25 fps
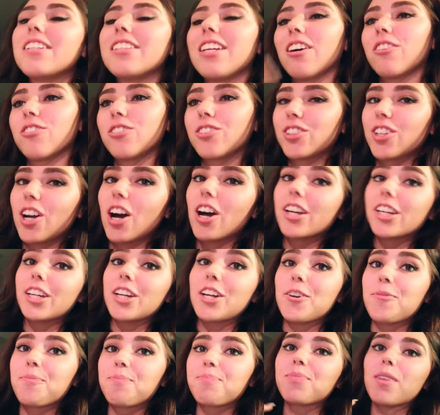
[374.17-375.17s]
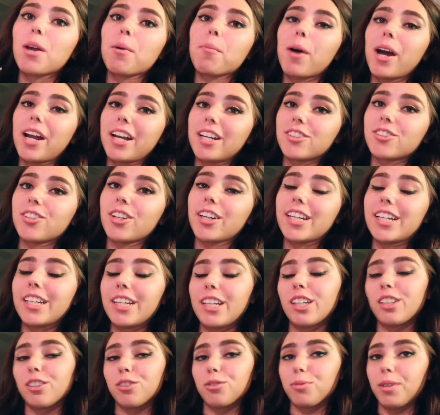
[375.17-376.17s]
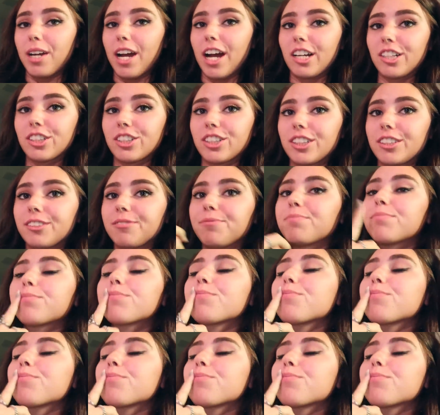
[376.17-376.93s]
Dom just got here. I'm hiding so I can get his reaction.